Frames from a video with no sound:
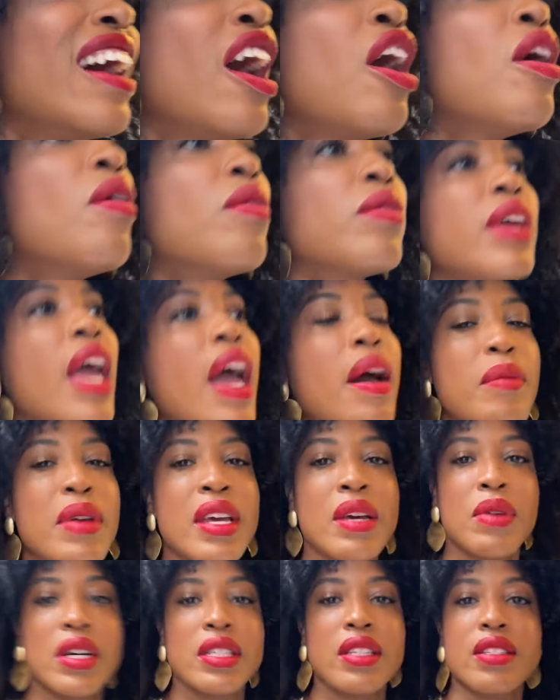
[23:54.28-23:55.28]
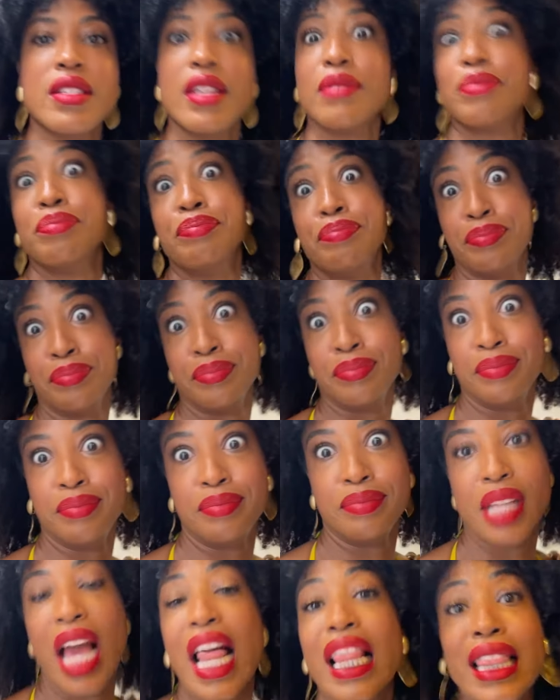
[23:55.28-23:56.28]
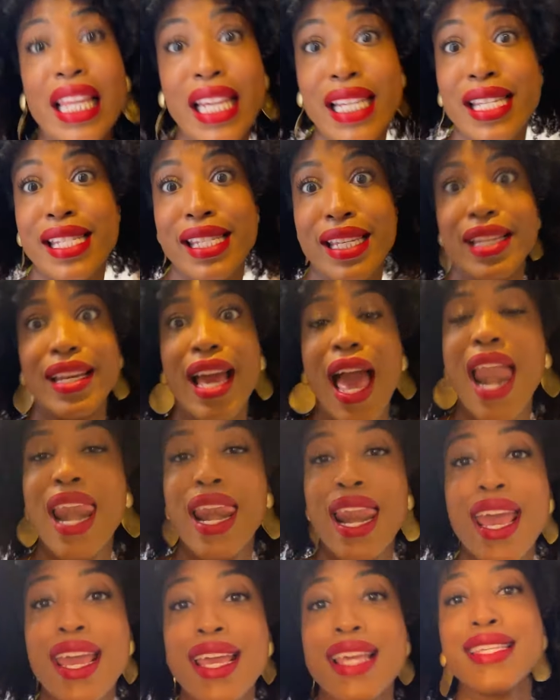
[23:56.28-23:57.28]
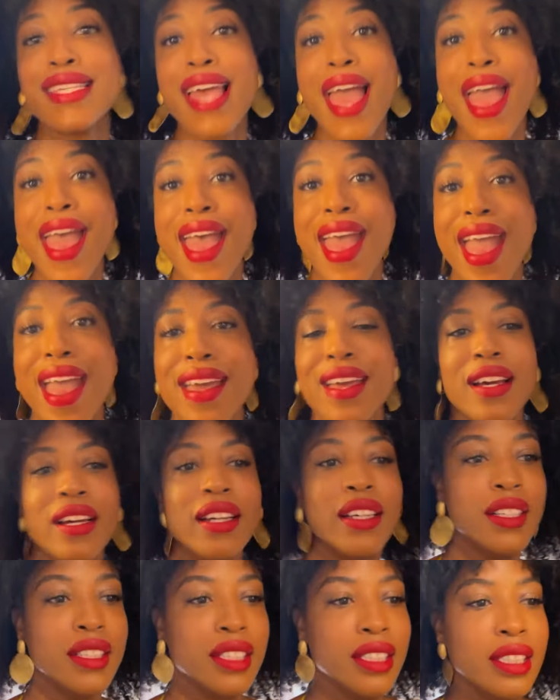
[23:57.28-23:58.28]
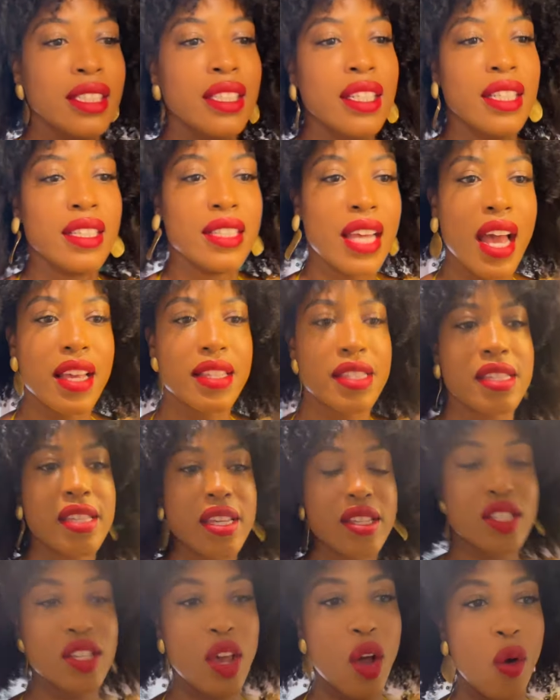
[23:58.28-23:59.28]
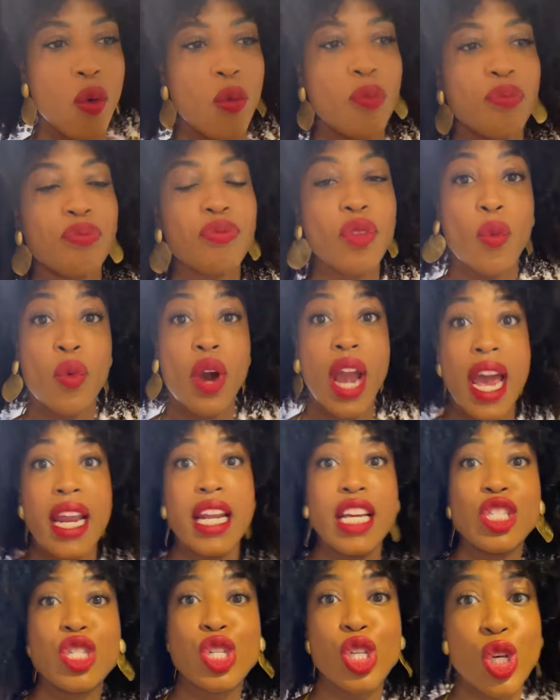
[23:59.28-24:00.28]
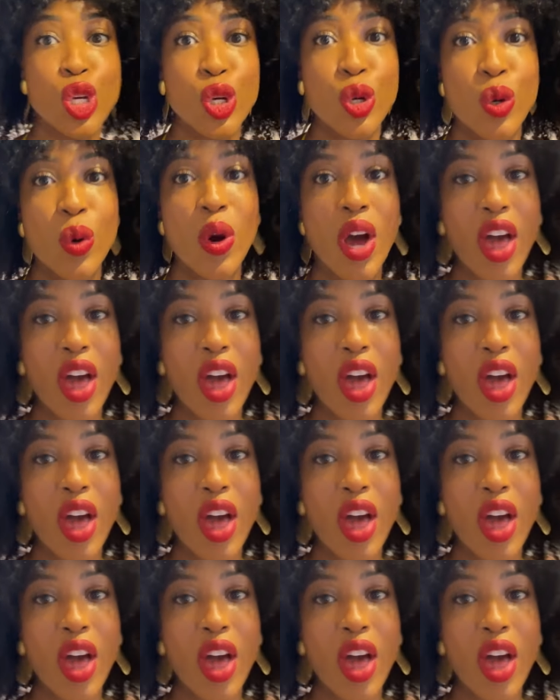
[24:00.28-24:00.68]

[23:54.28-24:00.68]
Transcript: Oh yeah, we can walk downstairs. Lazy. Lazy. Yes, so we're headed to